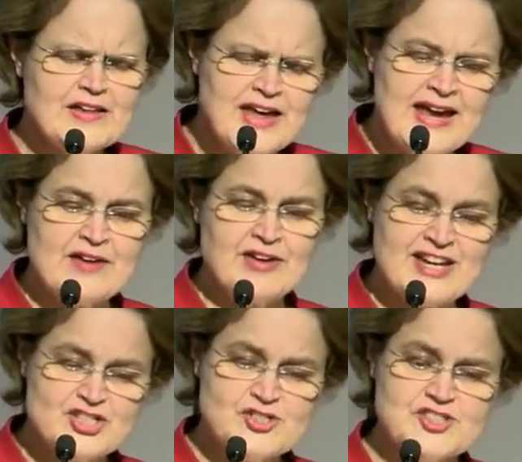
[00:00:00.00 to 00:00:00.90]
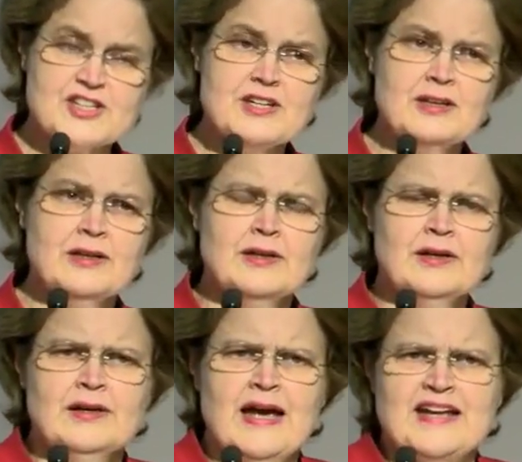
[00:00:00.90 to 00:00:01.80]
They have agency
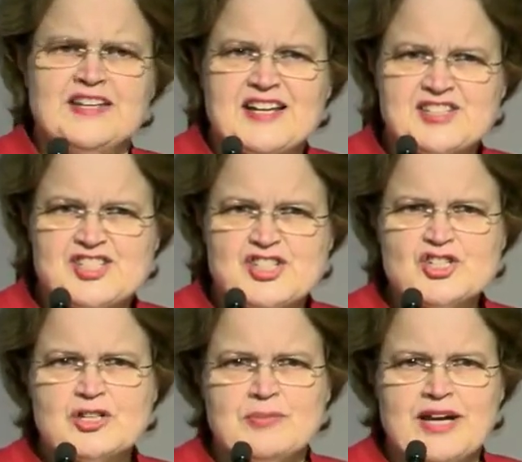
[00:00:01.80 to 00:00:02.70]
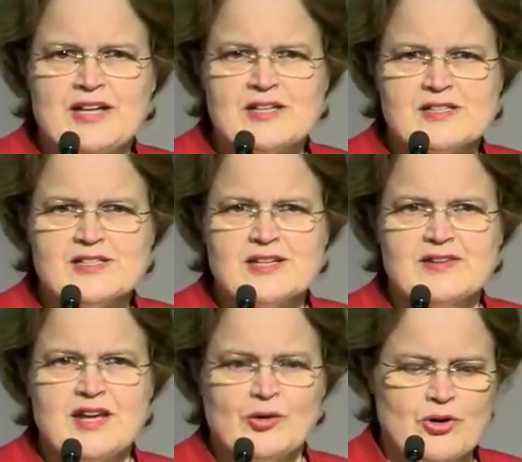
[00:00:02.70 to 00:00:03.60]
and are decision-makers
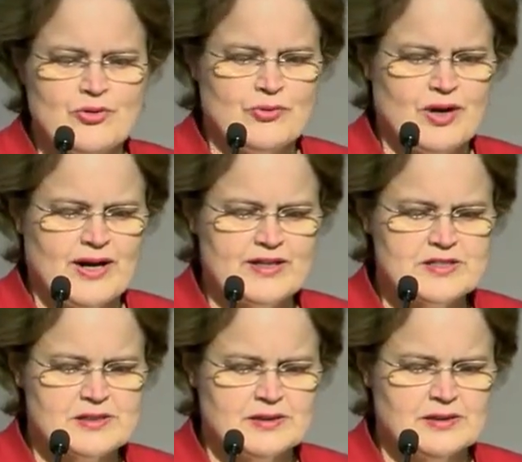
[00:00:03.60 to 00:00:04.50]
in their own right.